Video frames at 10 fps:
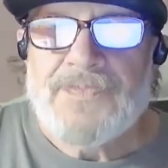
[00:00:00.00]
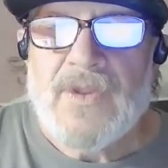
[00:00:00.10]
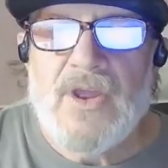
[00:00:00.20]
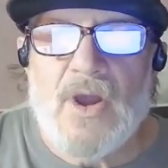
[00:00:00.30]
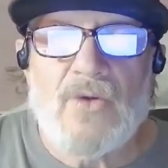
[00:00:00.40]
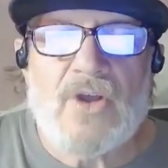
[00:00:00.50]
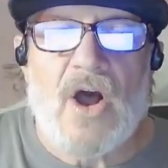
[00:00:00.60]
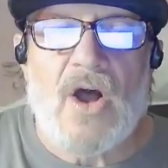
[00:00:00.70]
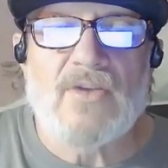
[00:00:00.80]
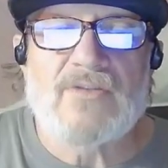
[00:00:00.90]
you know,
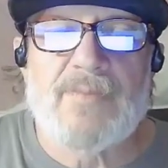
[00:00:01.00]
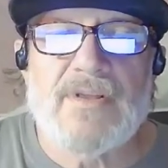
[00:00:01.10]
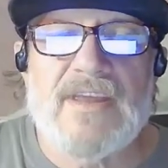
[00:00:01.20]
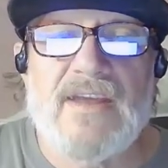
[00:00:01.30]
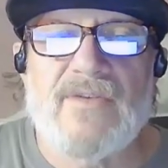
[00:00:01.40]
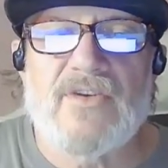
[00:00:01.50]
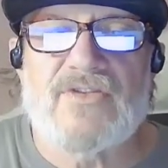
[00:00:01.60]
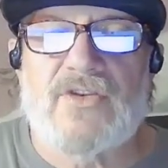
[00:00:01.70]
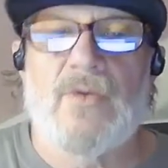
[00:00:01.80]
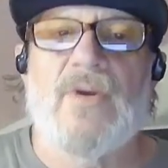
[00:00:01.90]
cause
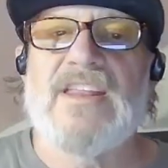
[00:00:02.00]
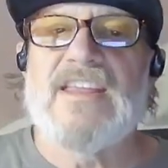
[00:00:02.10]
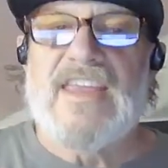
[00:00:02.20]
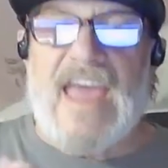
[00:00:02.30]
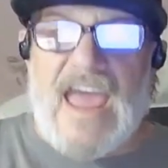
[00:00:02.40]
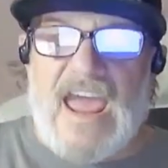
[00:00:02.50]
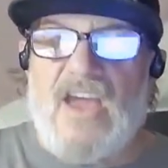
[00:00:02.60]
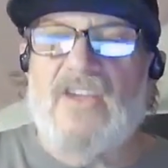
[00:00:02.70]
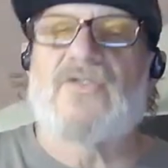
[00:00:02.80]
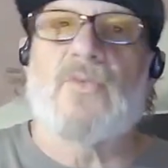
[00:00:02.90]
believers to
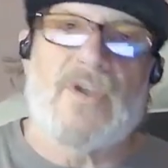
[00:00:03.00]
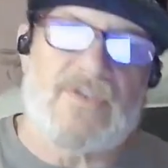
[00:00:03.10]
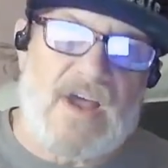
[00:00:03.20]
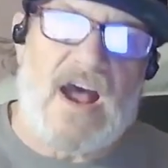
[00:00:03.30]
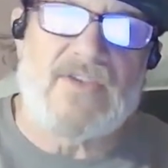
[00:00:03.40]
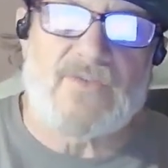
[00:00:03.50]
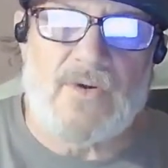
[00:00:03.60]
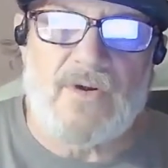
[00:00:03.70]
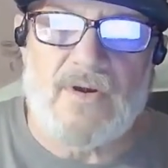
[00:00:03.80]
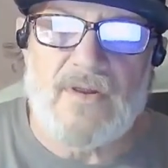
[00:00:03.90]
engage with God's
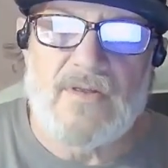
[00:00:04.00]
word,